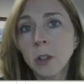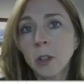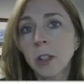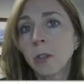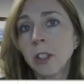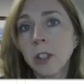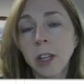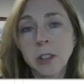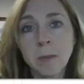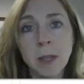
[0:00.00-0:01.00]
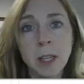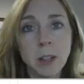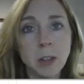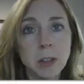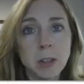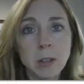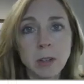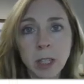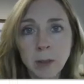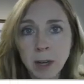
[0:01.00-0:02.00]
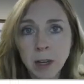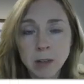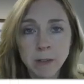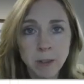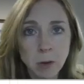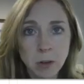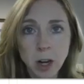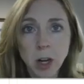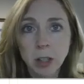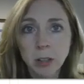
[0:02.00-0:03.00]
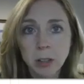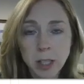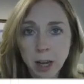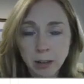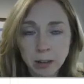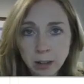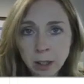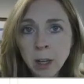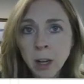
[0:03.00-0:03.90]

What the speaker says: You can reach out to me through email, phone call, text.